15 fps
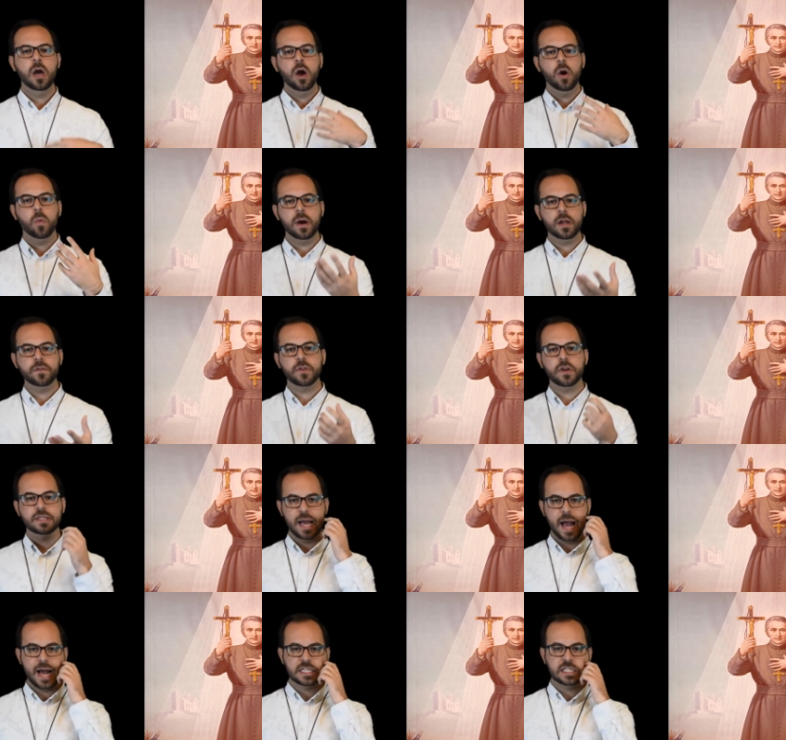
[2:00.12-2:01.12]
One of those
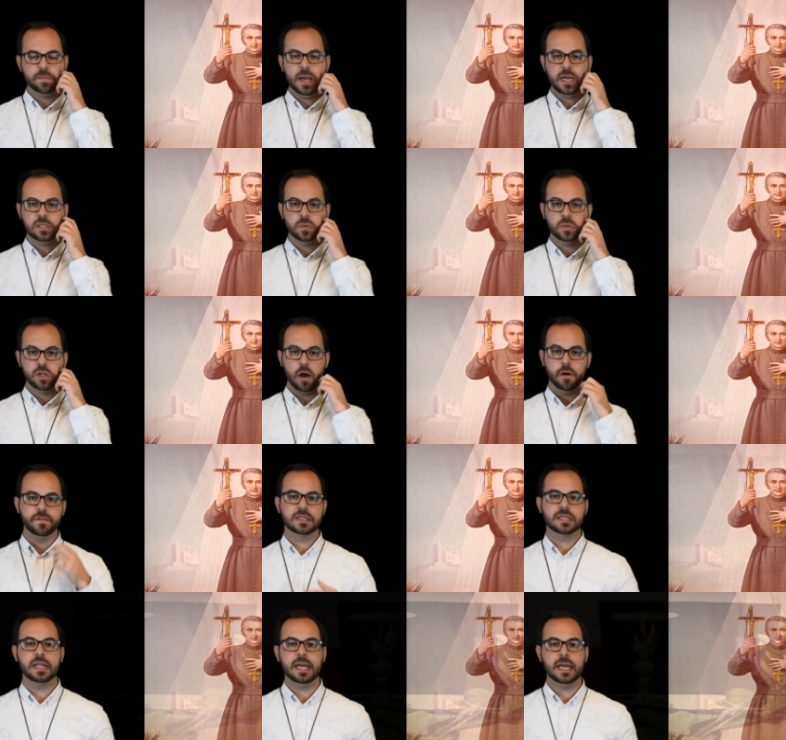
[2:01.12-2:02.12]
aspects was
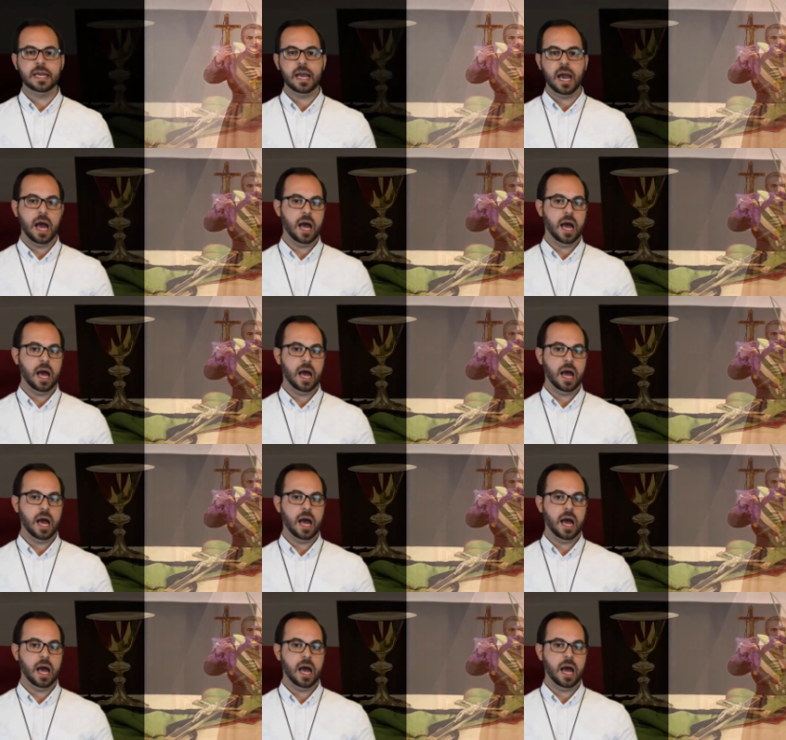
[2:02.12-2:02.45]
obviously